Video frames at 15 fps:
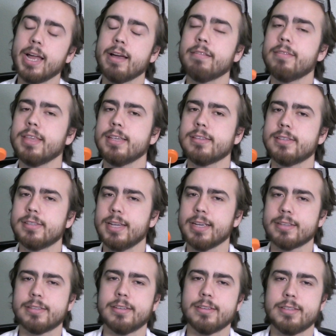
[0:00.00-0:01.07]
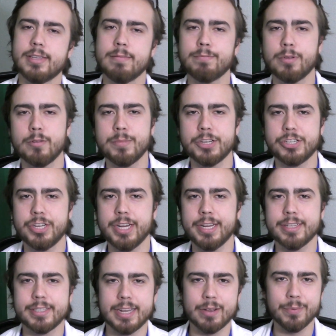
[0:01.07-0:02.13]
of the 6 simple
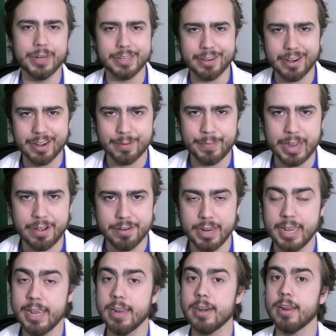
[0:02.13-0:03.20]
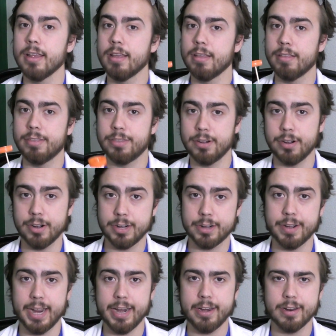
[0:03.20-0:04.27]
machines that we talk about in 3rd
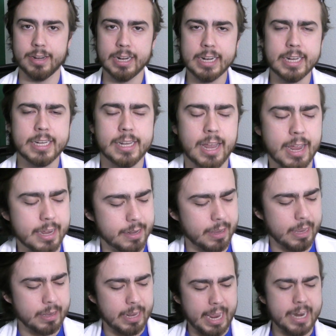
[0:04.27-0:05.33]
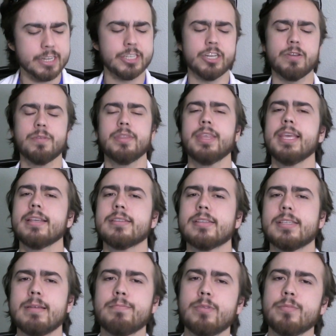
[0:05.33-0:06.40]
grade. And so these
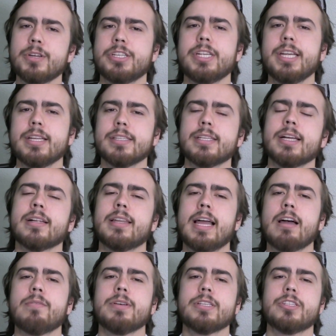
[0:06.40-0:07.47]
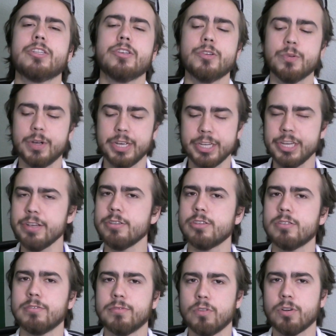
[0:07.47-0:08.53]
simple machines allow us to
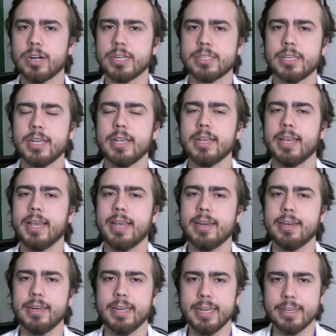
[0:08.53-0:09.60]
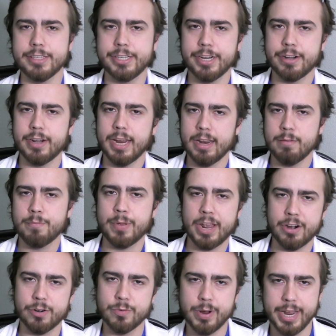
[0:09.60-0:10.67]
use force in easier and
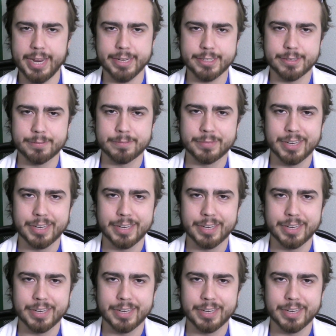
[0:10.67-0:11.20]
better ways.